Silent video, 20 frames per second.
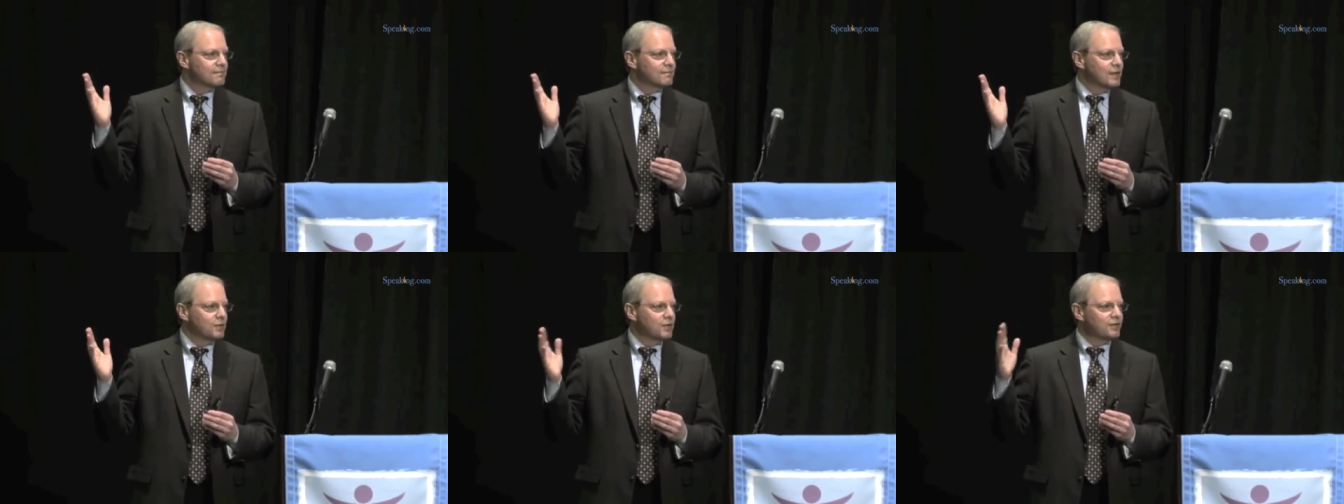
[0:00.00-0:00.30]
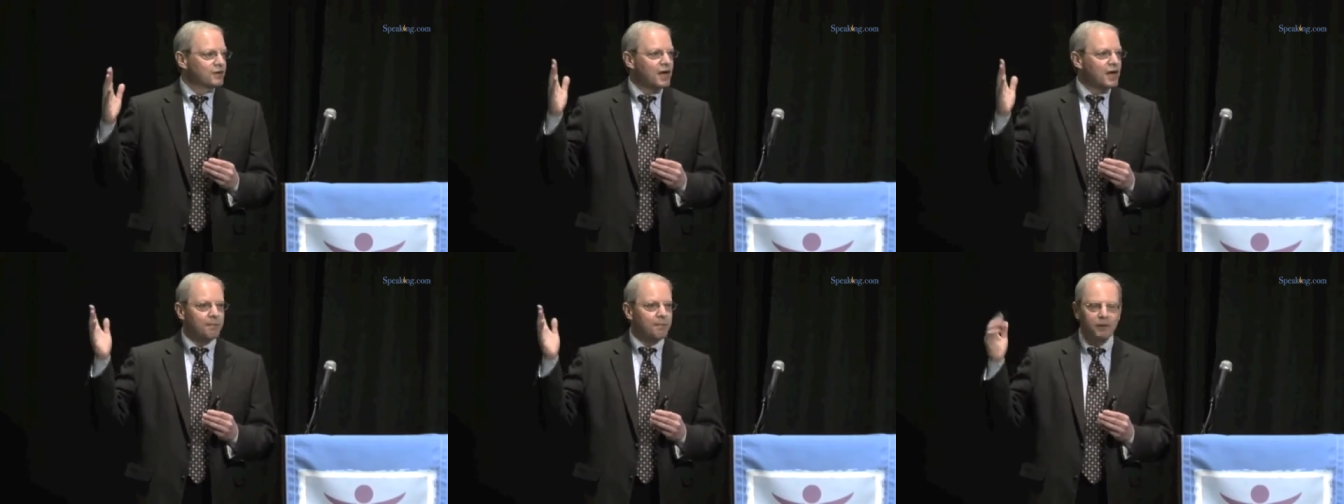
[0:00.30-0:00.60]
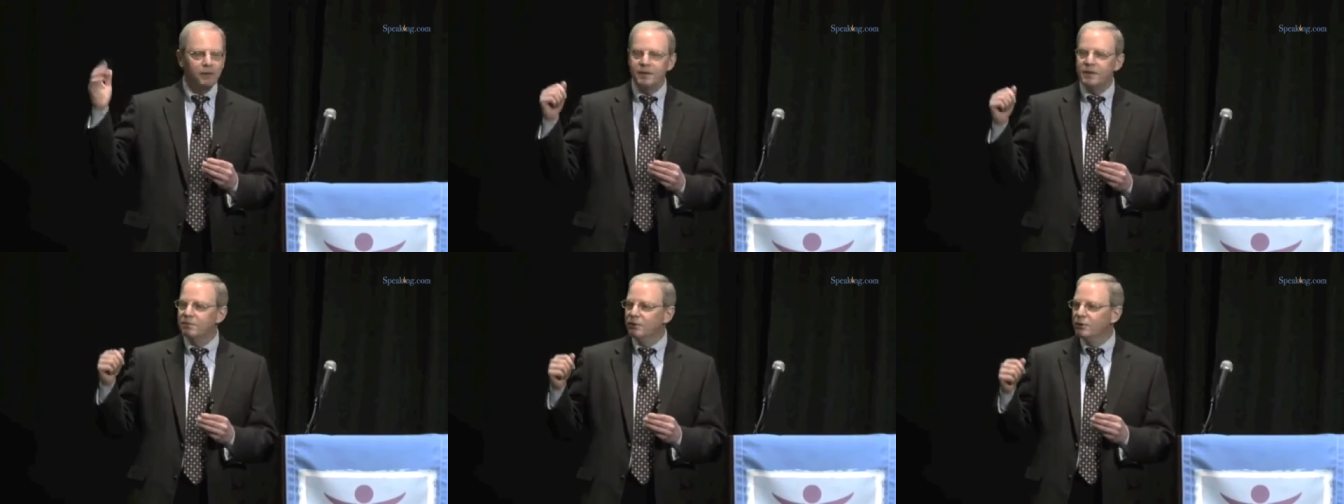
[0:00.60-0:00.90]
We have a couple
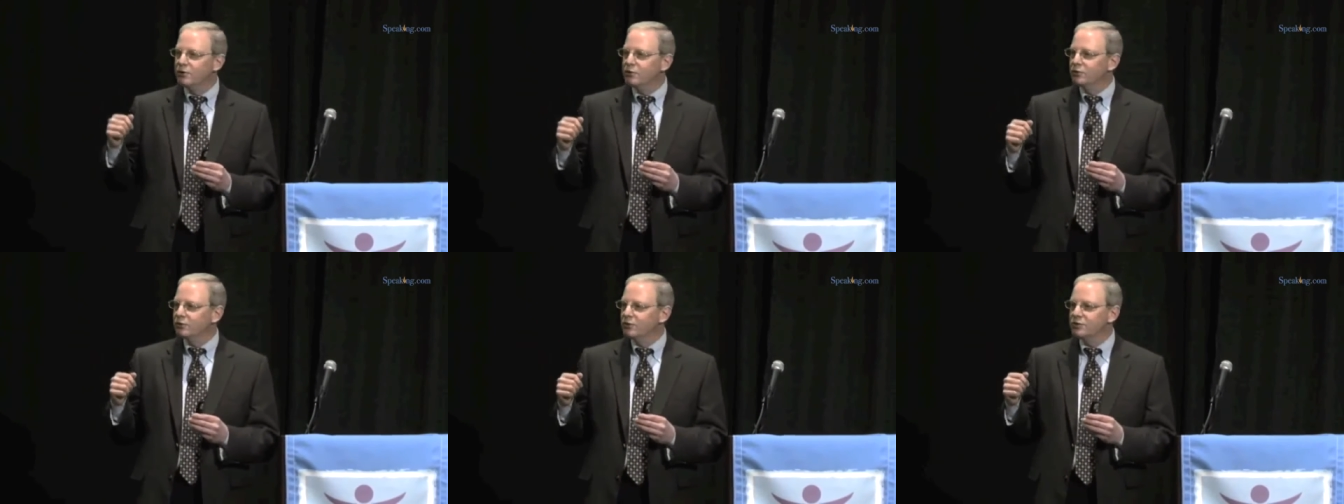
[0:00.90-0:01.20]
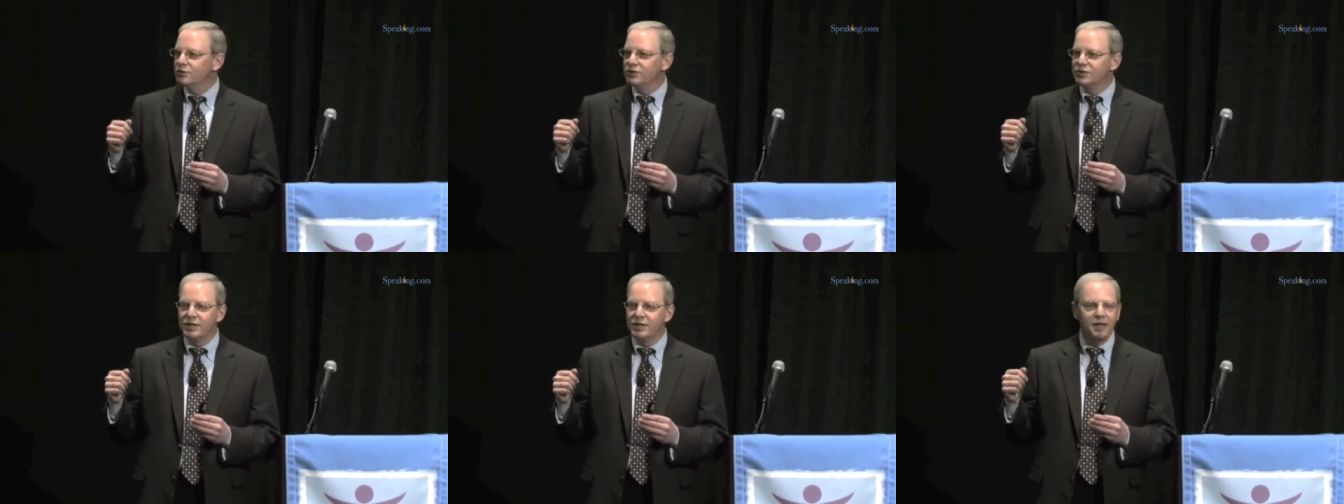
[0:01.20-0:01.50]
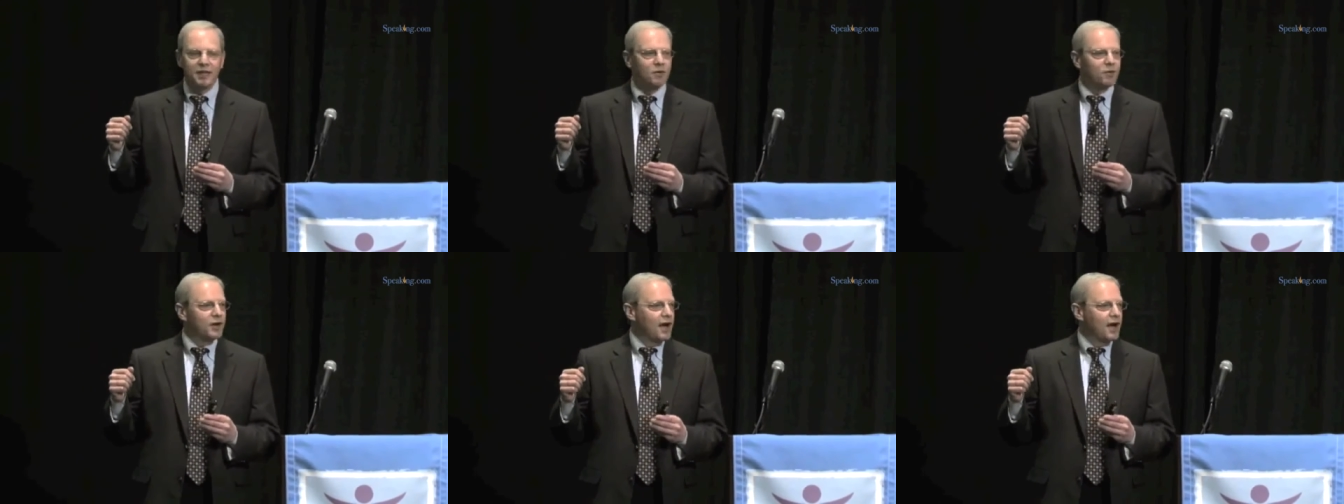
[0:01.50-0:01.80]
of people who say
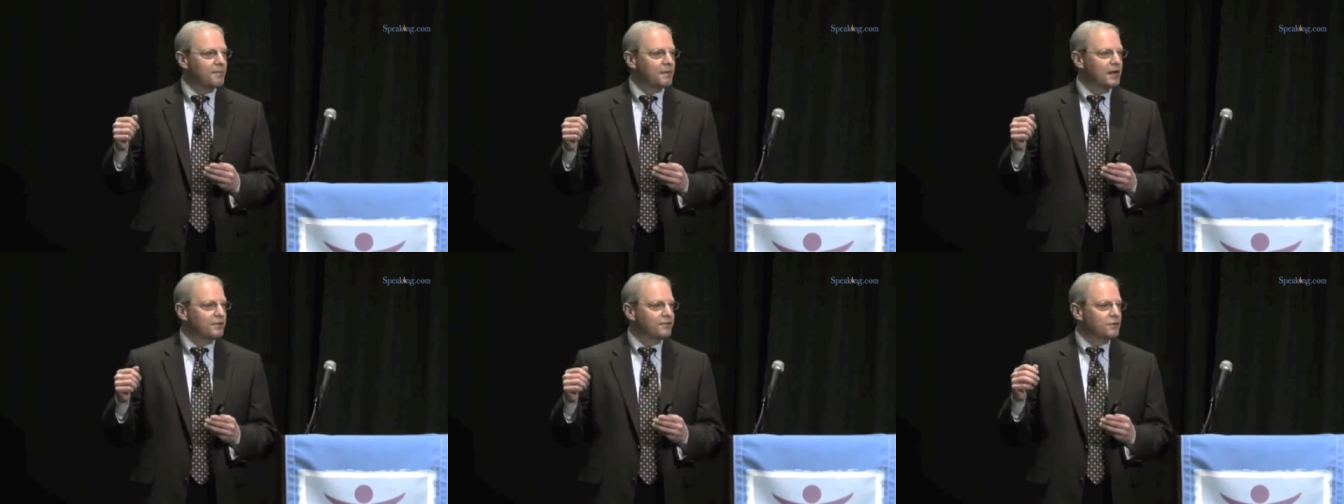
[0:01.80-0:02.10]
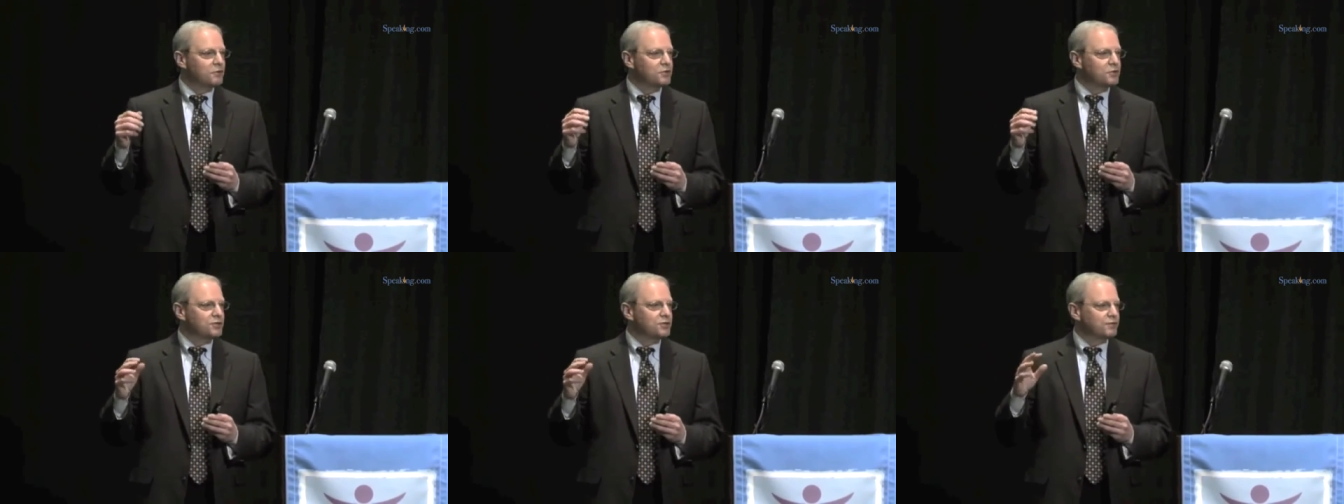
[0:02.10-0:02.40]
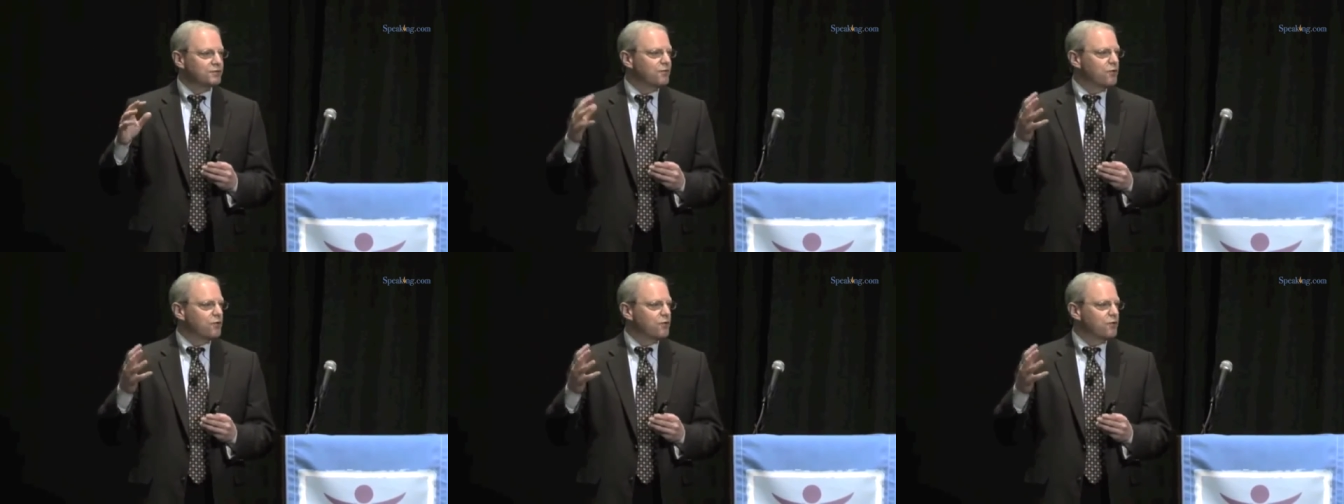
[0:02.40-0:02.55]
they would have it if it was